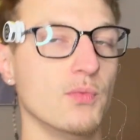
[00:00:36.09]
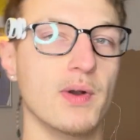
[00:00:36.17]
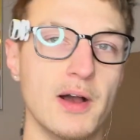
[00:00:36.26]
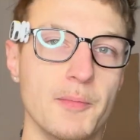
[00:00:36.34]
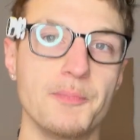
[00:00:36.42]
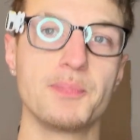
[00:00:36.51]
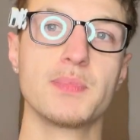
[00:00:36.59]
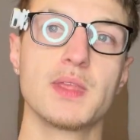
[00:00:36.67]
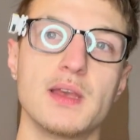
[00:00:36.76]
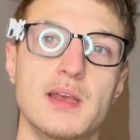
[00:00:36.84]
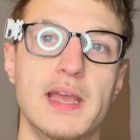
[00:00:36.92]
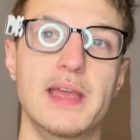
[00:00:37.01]
Well,
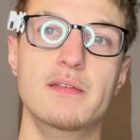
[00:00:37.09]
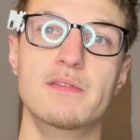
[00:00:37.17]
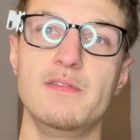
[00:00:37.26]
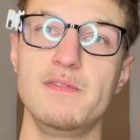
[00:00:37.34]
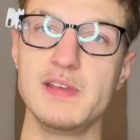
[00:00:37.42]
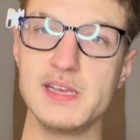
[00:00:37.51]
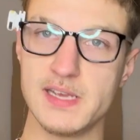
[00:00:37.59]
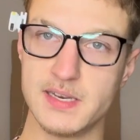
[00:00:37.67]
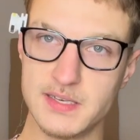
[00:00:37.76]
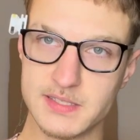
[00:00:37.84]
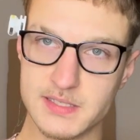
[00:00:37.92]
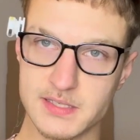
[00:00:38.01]
it
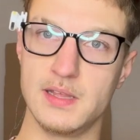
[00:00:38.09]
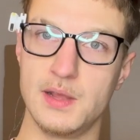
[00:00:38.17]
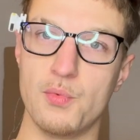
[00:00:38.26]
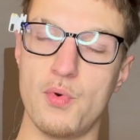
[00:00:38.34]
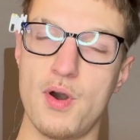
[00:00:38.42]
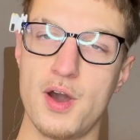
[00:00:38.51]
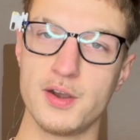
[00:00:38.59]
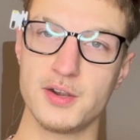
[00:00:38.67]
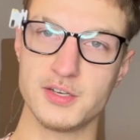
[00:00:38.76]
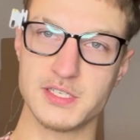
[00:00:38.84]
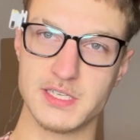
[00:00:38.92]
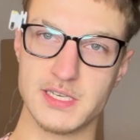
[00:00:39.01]
feeds the
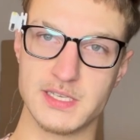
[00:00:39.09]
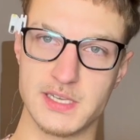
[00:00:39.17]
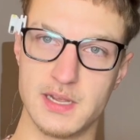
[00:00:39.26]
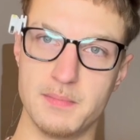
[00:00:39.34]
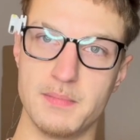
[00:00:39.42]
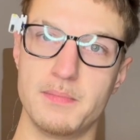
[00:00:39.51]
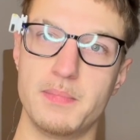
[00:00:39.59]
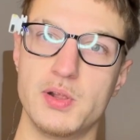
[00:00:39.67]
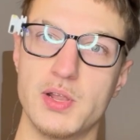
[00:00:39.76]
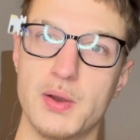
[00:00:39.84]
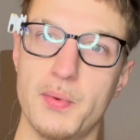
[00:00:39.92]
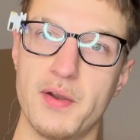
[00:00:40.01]
water system
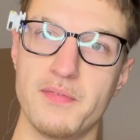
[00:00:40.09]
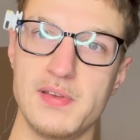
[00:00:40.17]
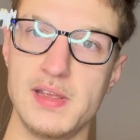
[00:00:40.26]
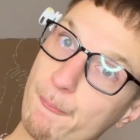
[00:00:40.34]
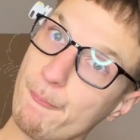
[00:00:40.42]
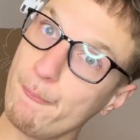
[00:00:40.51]
below our feet.